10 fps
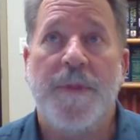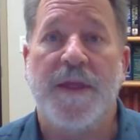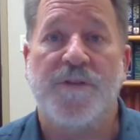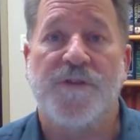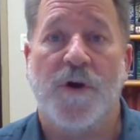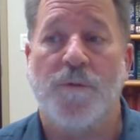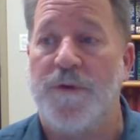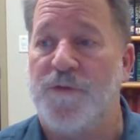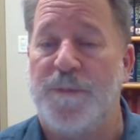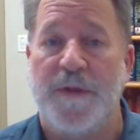And so
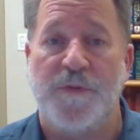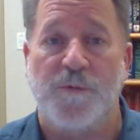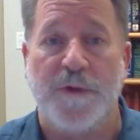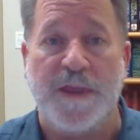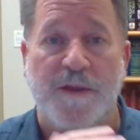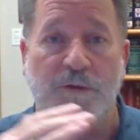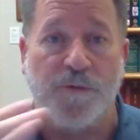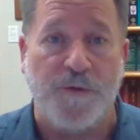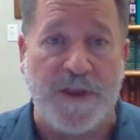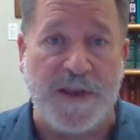we spent the week
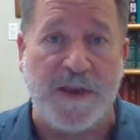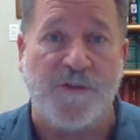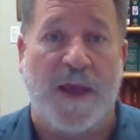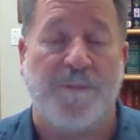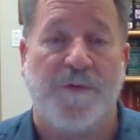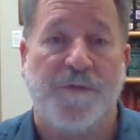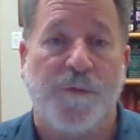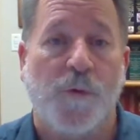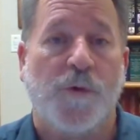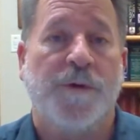reading chapter
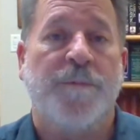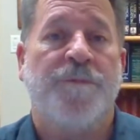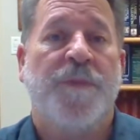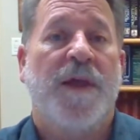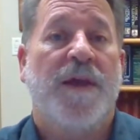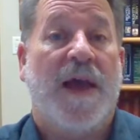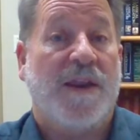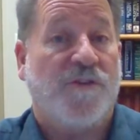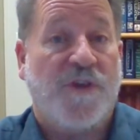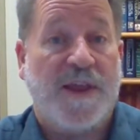4, had
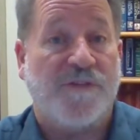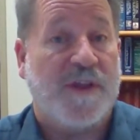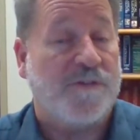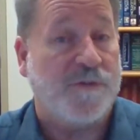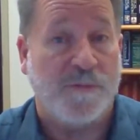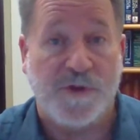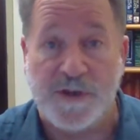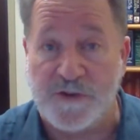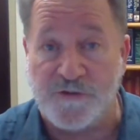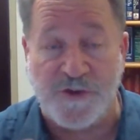a chance to have some good
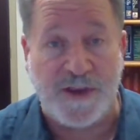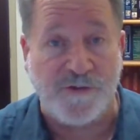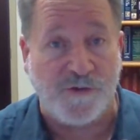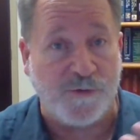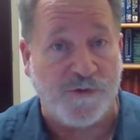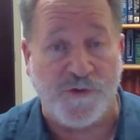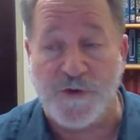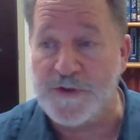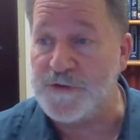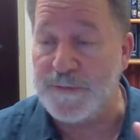exchanges with
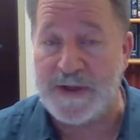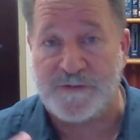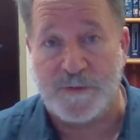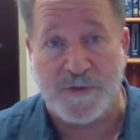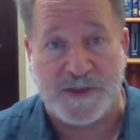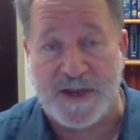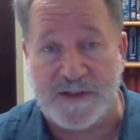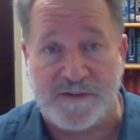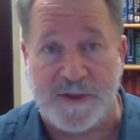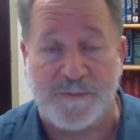students about some of the
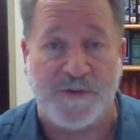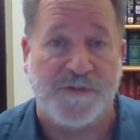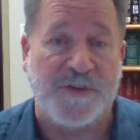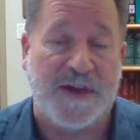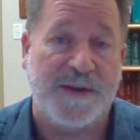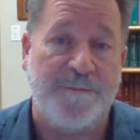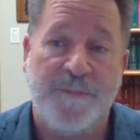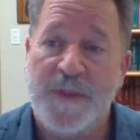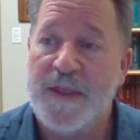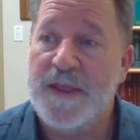concepts inside.
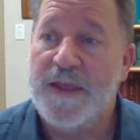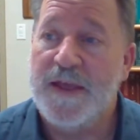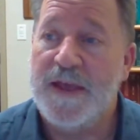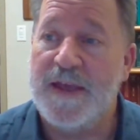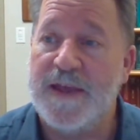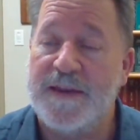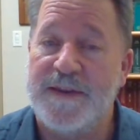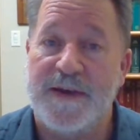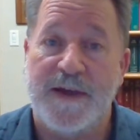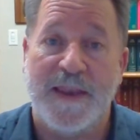And
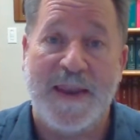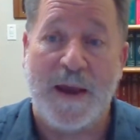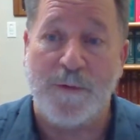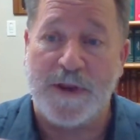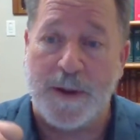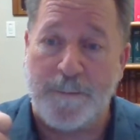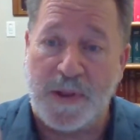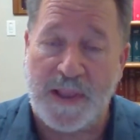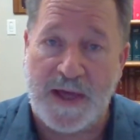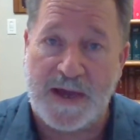now we're going to
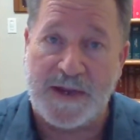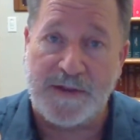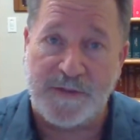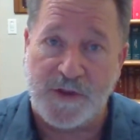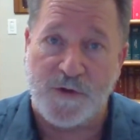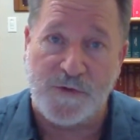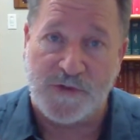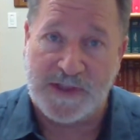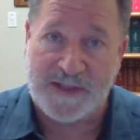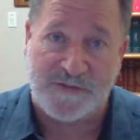apply those
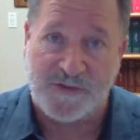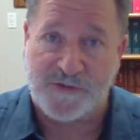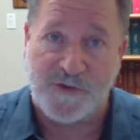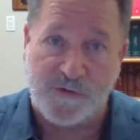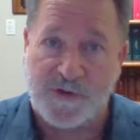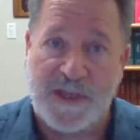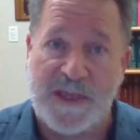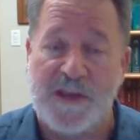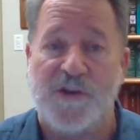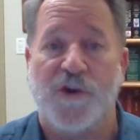lessons, those
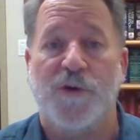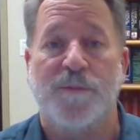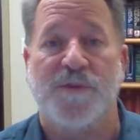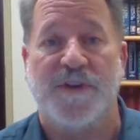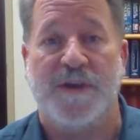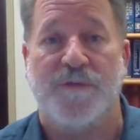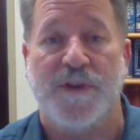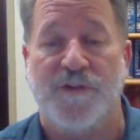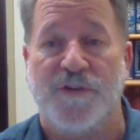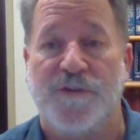key terms and
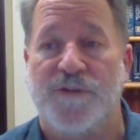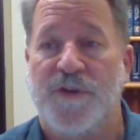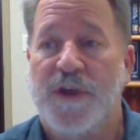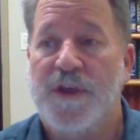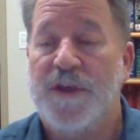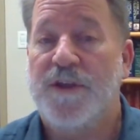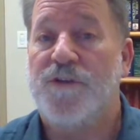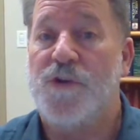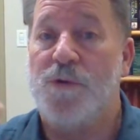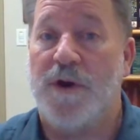definitions
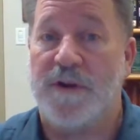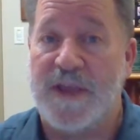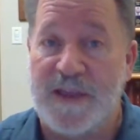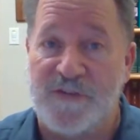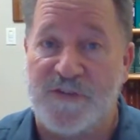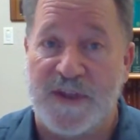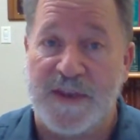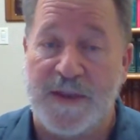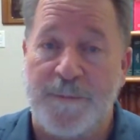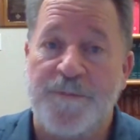to our case
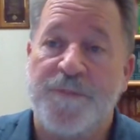study,